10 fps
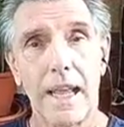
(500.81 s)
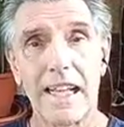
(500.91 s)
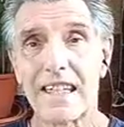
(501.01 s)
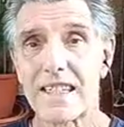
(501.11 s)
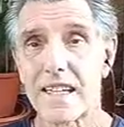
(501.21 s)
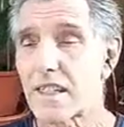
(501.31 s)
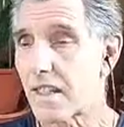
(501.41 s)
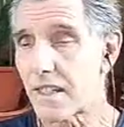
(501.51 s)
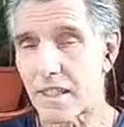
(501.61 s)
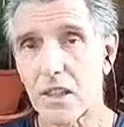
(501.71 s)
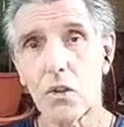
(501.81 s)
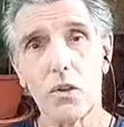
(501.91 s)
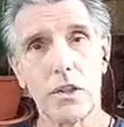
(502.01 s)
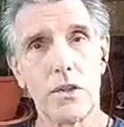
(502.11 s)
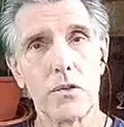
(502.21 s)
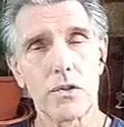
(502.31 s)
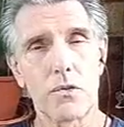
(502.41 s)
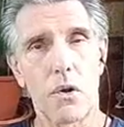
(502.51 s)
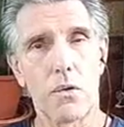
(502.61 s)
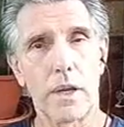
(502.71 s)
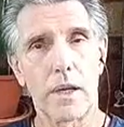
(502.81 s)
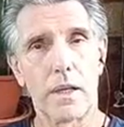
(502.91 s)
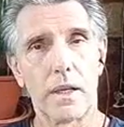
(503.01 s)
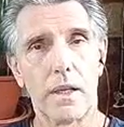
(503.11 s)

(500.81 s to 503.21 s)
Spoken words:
and cyst still continues growing.